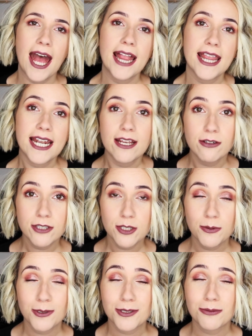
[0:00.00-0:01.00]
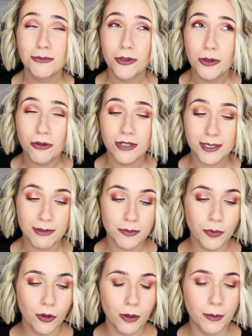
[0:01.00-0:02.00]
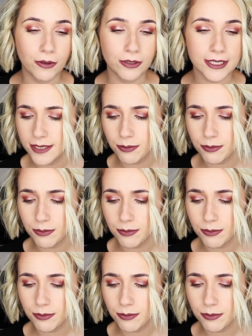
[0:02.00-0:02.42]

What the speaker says: And then I also bought some more Christmas baubles.